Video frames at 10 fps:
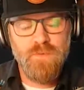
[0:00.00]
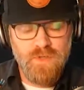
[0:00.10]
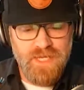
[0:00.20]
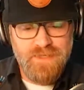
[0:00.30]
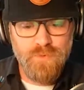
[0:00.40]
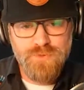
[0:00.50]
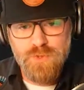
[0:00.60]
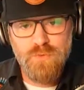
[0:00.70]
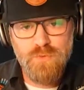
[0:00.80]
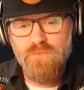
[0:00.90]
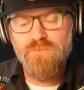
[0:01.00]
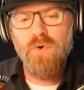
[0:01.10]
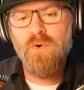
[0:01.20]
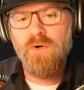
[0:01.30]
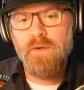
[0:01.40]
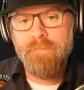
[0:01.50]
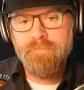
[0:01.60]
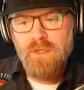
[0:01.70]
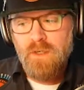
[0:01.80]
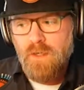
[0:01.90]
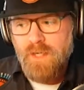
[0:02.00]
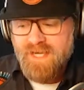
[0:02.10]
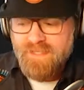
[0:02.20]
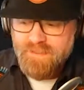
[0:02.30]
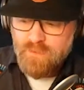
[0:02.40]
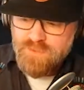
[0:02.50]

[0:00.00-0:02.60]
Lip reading: able to before. And there was